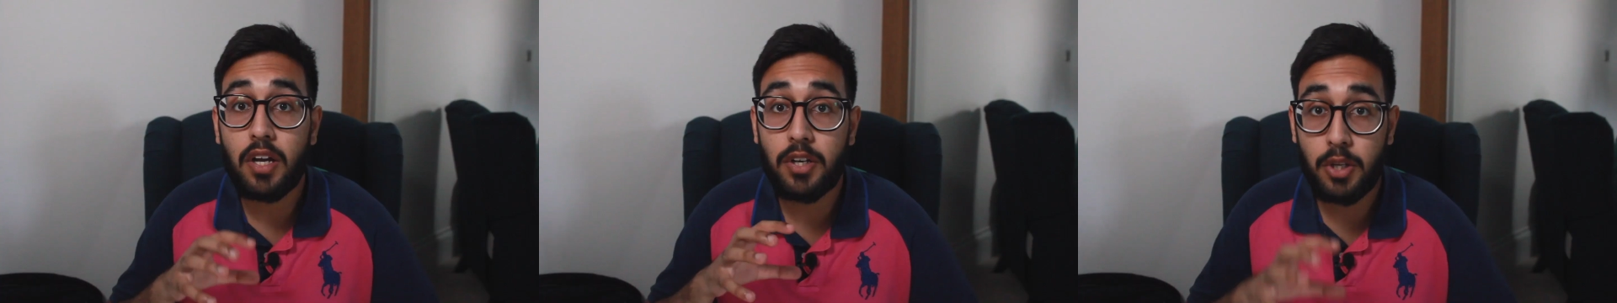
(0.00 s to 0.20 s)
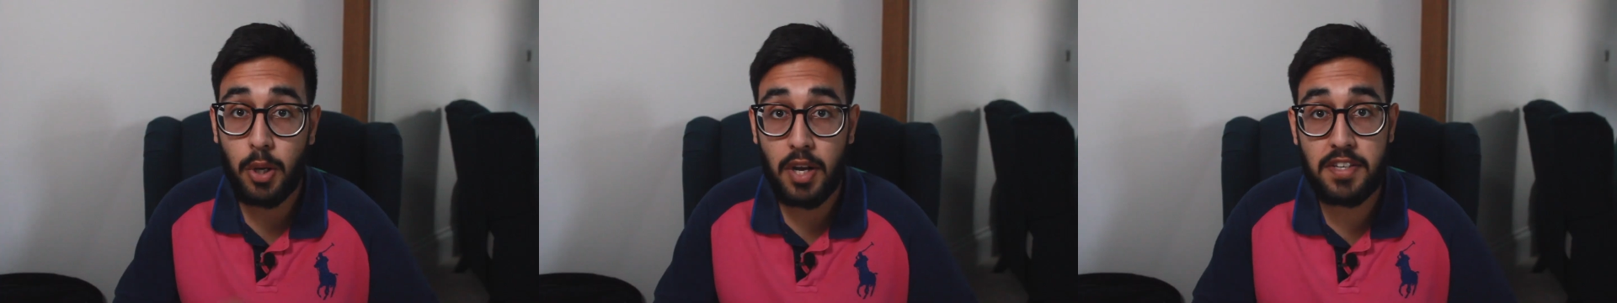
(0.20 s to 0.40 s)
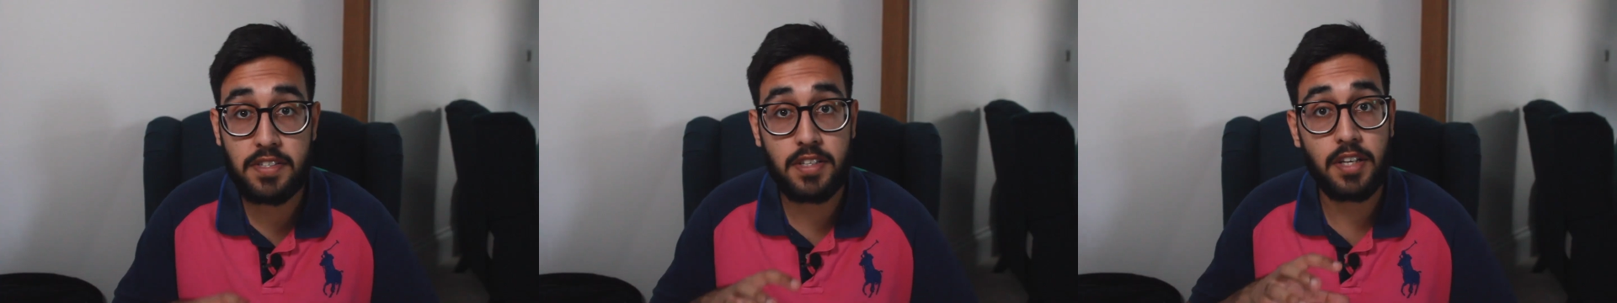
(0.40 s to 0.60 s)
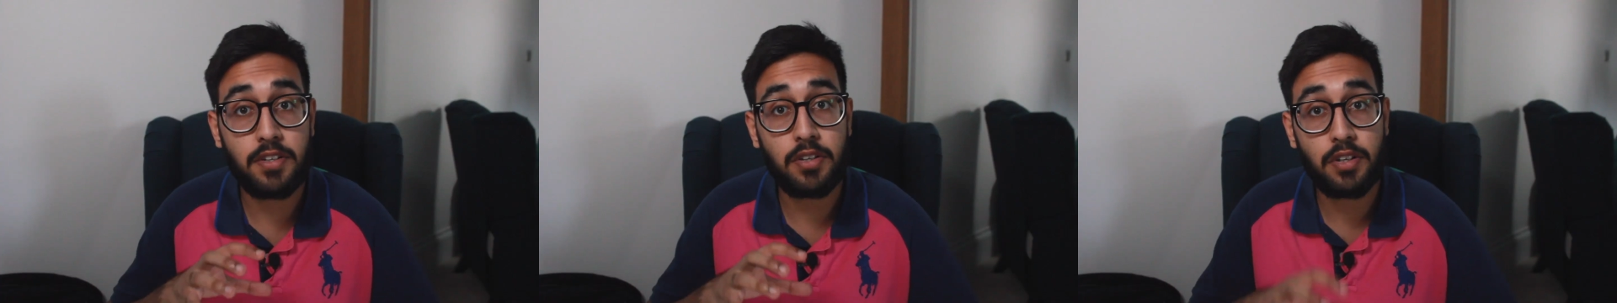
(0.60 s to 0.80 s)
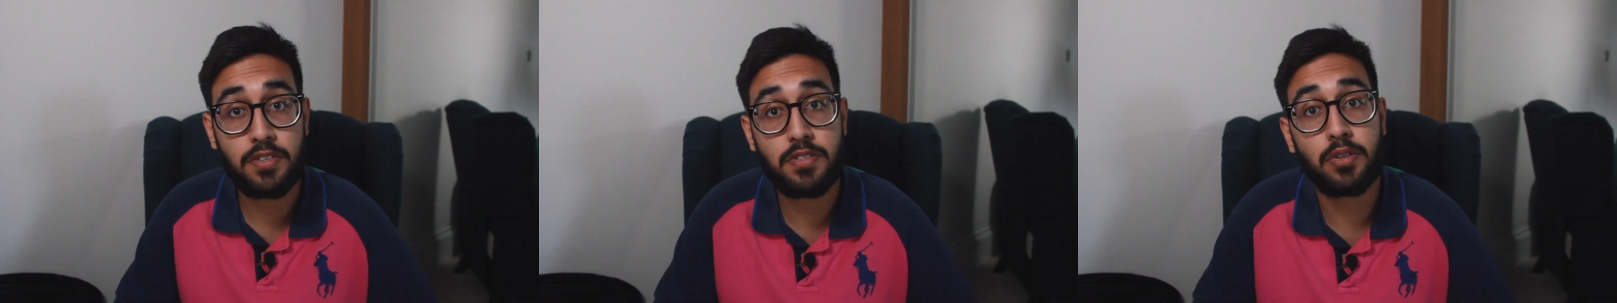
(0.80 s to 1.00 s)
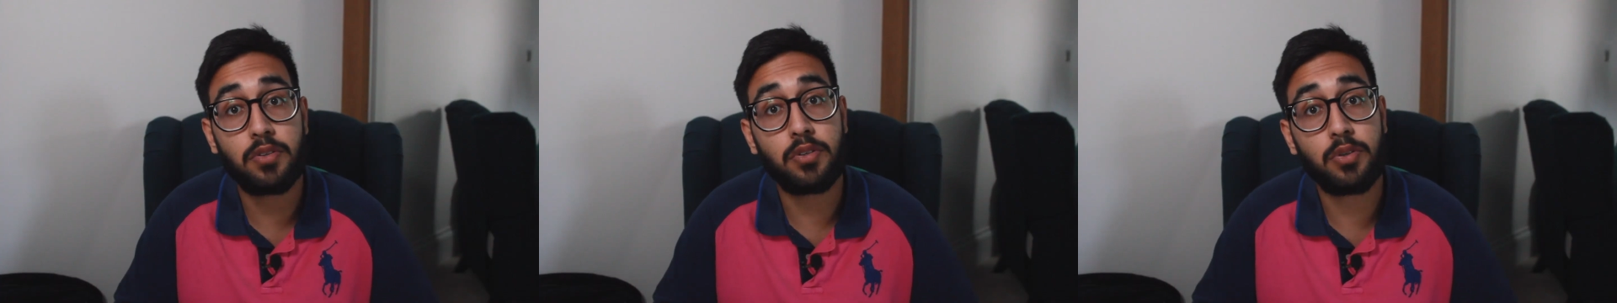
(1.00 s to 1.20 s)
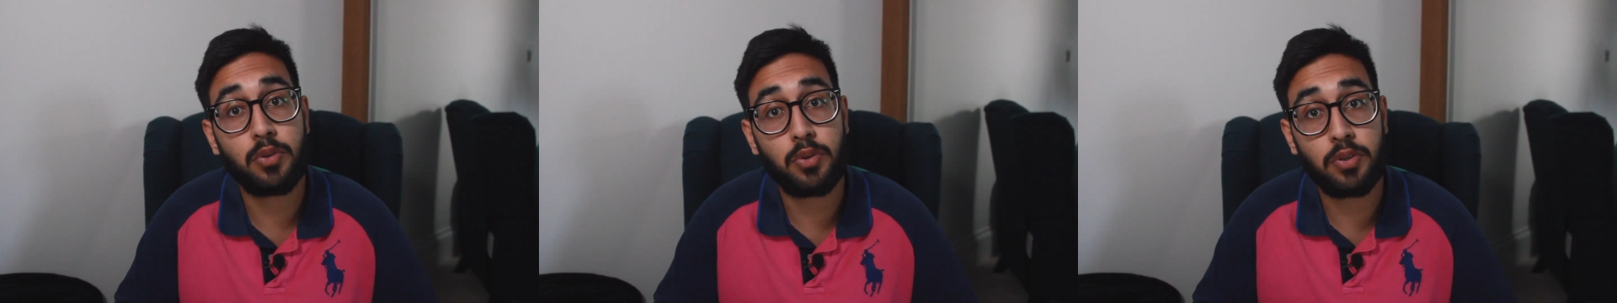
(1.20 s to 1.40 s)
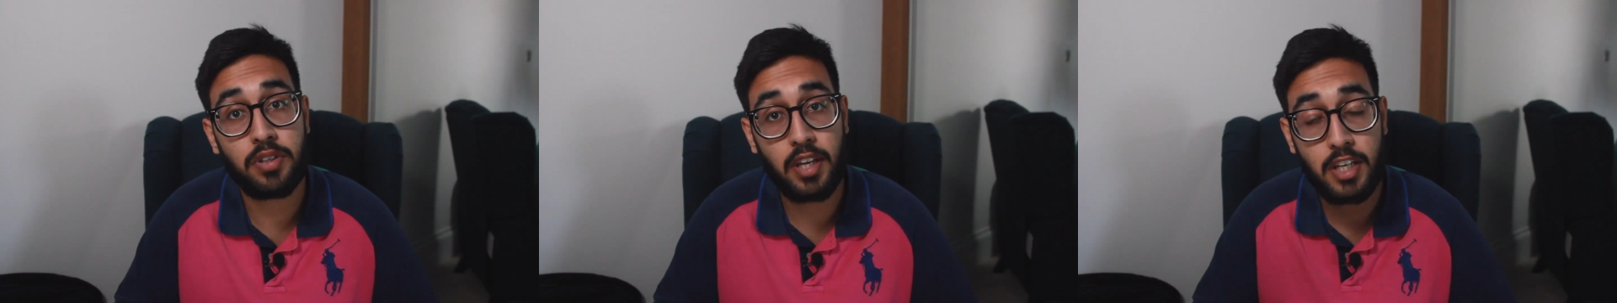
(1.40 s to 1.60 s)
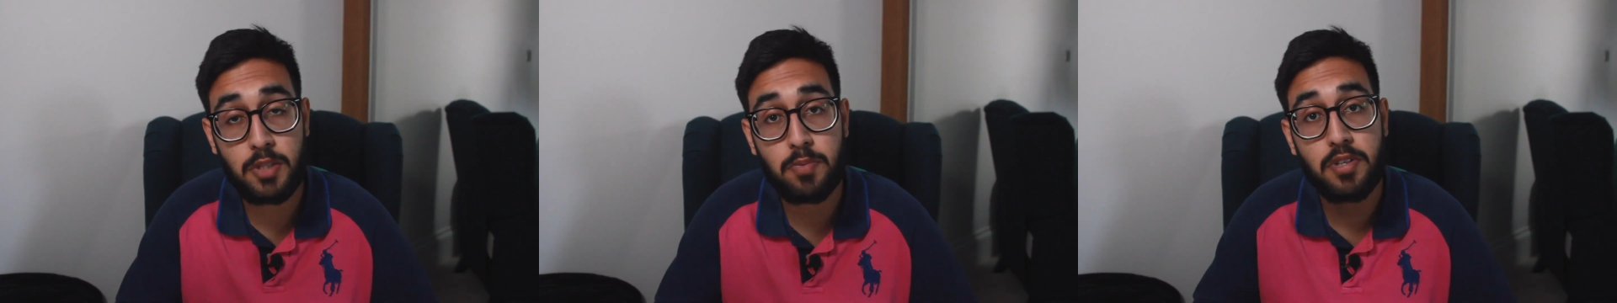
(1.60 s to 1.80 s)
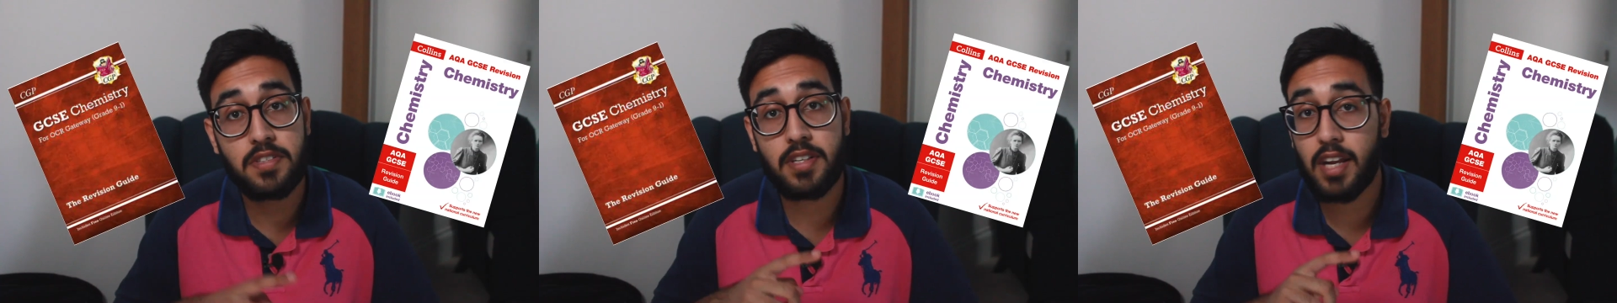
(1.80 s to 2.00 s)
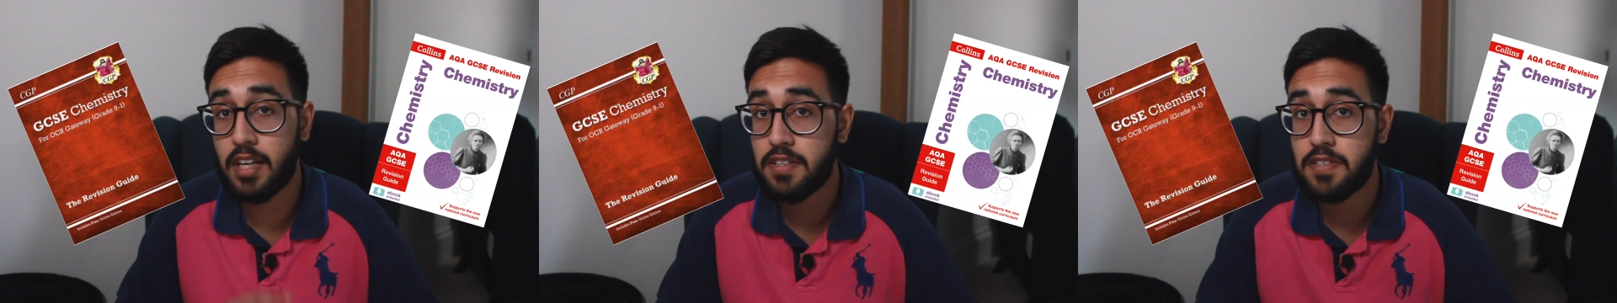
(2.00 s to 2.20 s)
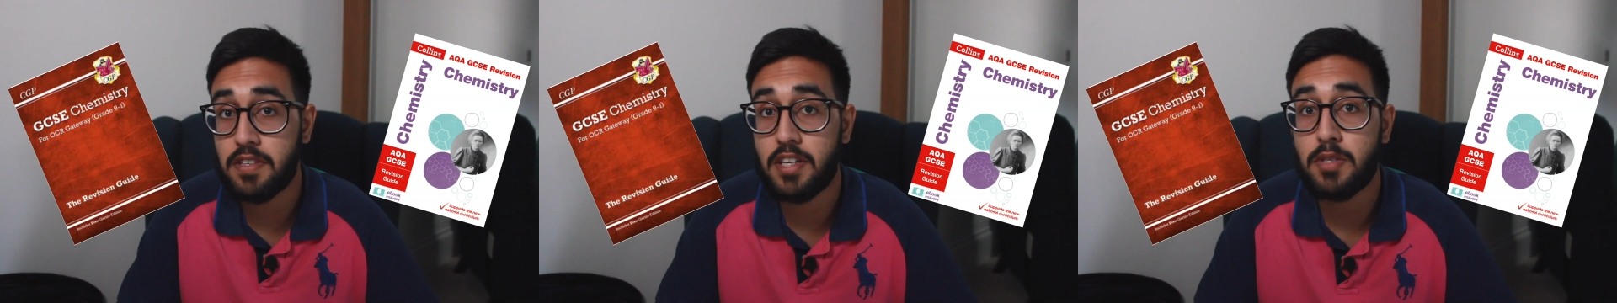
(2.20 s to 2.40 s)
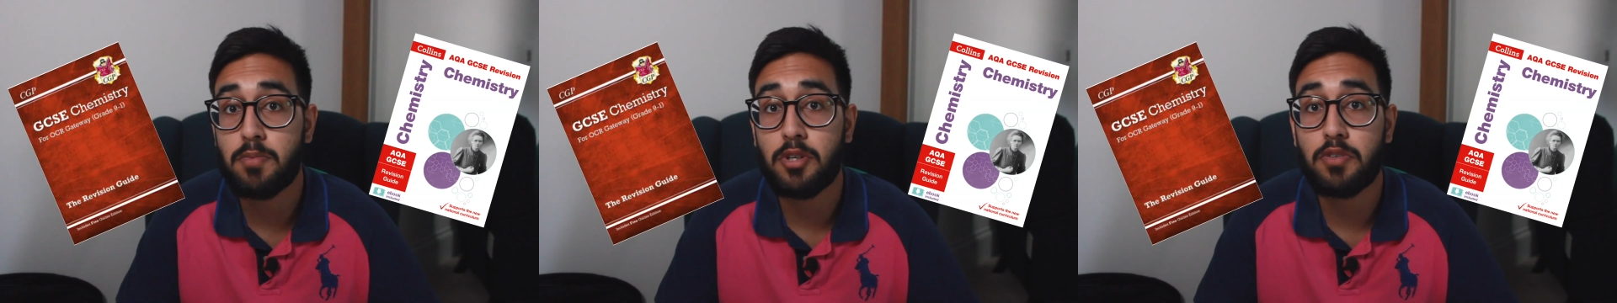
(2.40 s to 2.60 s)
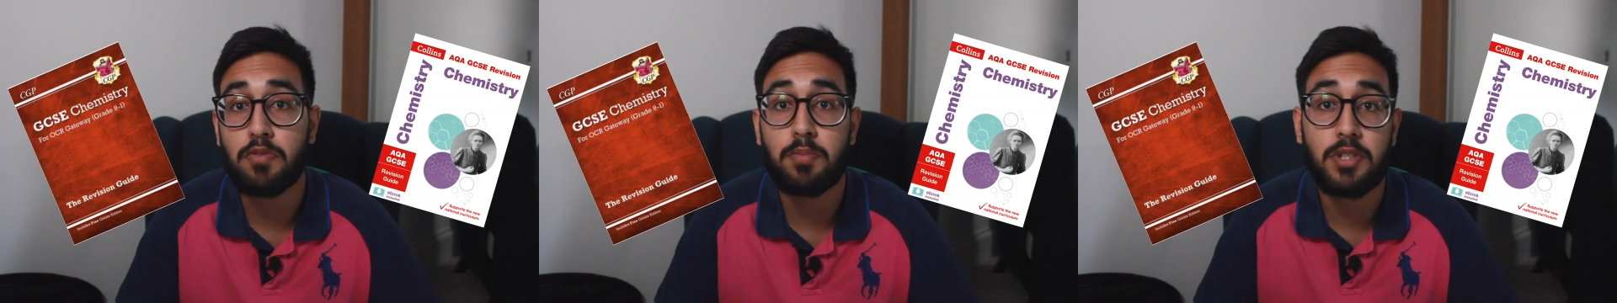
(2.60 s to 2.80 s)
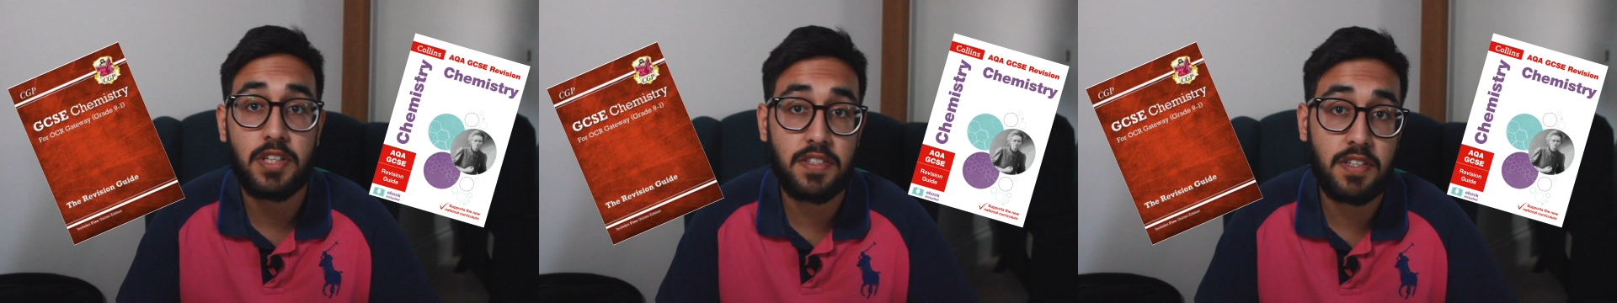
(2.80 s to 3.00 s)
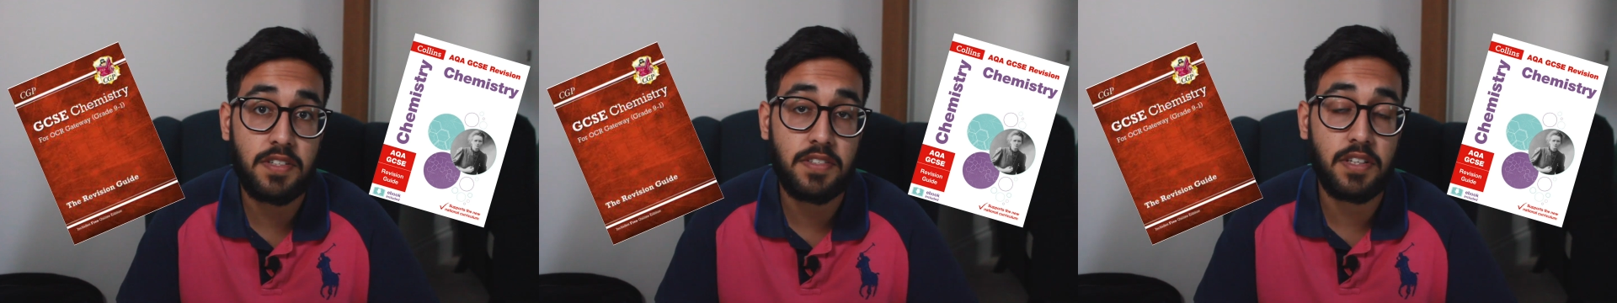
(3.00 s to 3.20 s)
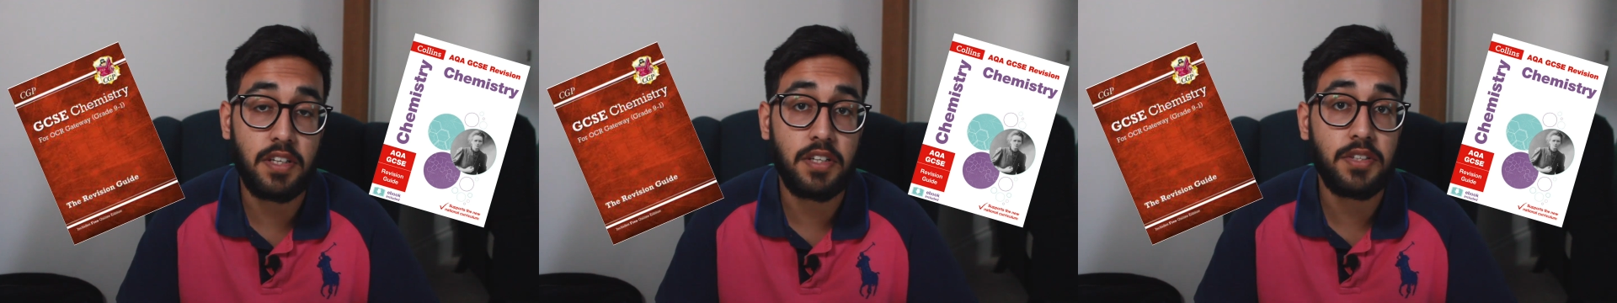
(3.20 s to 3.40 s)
Don't hesitate to consult your textbooks and exercise books from GCSE,